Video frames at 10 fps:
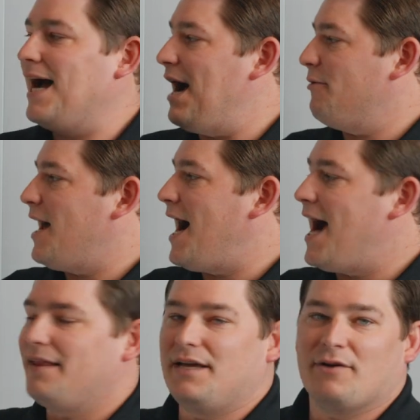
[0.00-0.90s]
I would
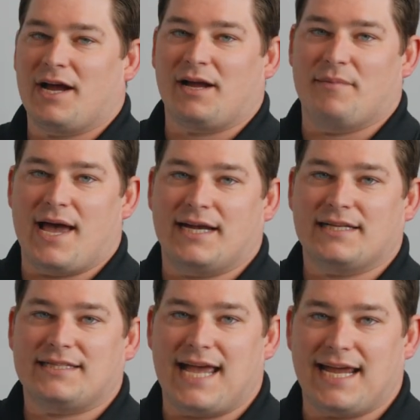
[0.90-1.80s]
highly recommend
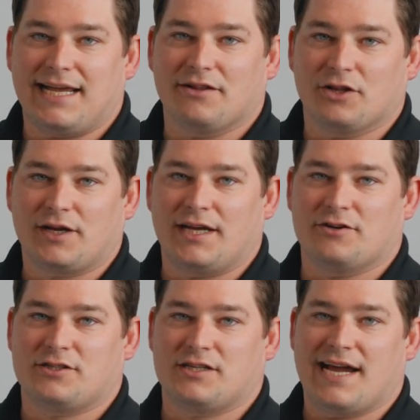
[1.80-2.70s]
taking a look at
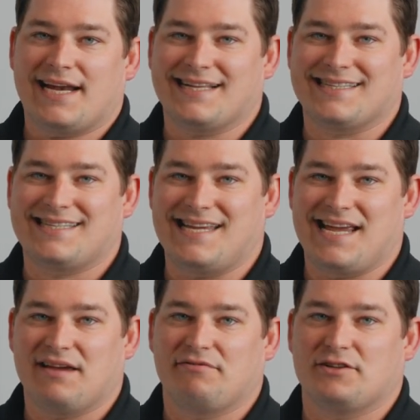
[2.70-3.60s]
your site and
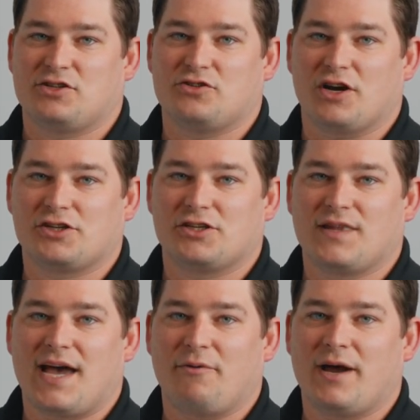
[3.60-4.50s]
seeing if it's structured
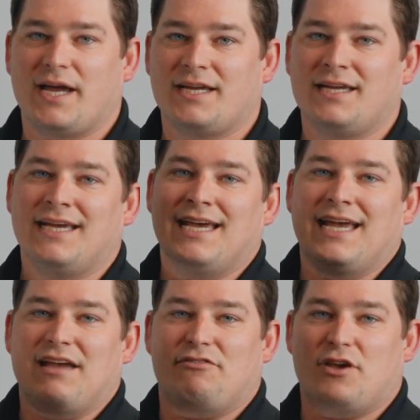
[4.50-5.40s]
that way.
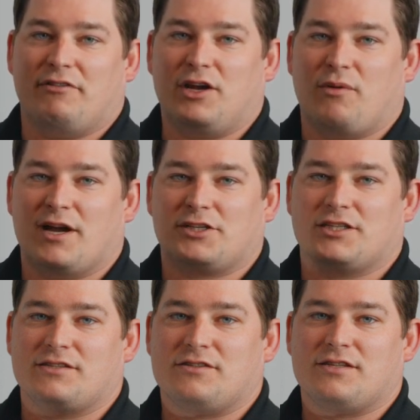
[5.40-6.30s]
If you have any
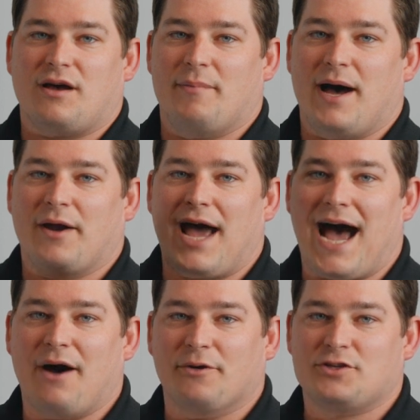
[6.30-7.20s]
questions about
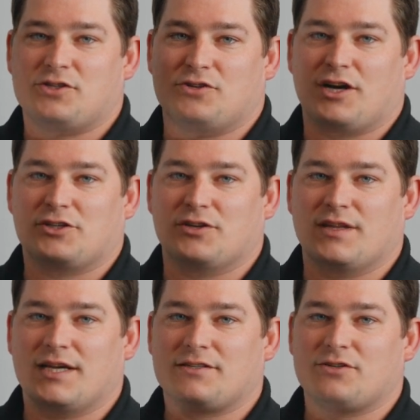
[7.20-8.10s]
how to structure
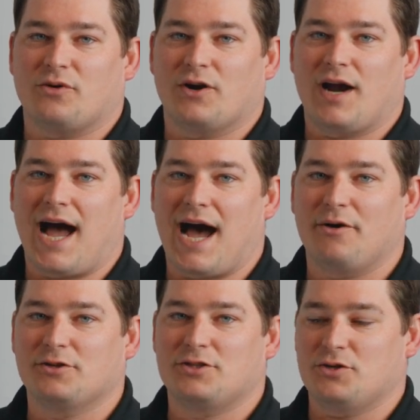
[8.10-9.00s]
this or
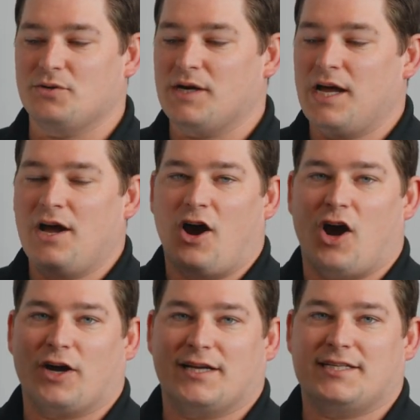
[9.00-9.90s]
how to
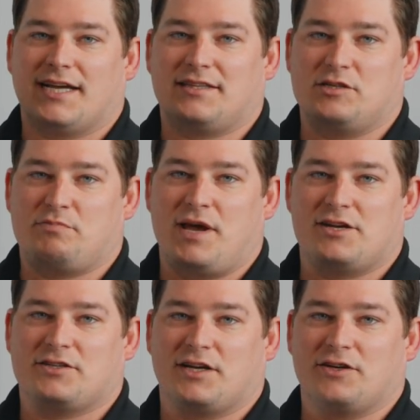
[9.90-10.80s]
architect these
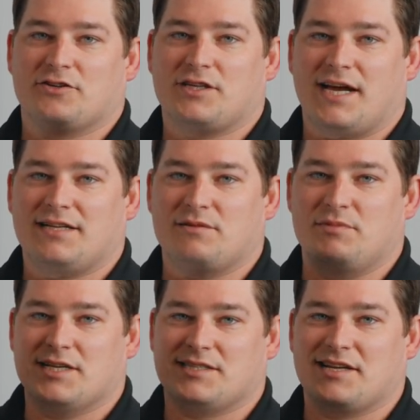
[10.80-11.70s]
pages on your site to
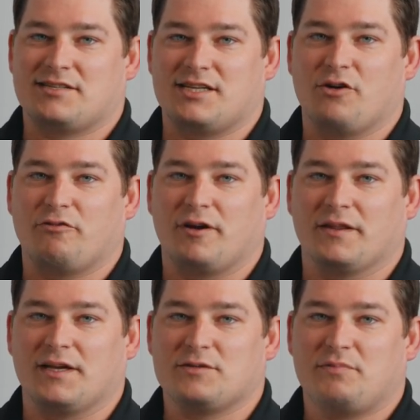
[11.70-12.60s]
be as SEO
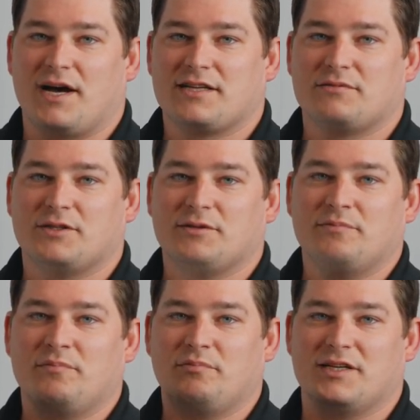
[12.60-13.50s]
friendly as possible,
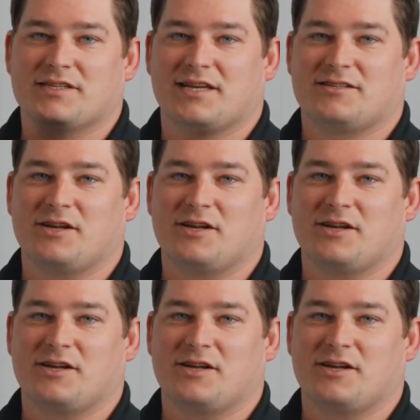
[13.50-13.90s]
please let us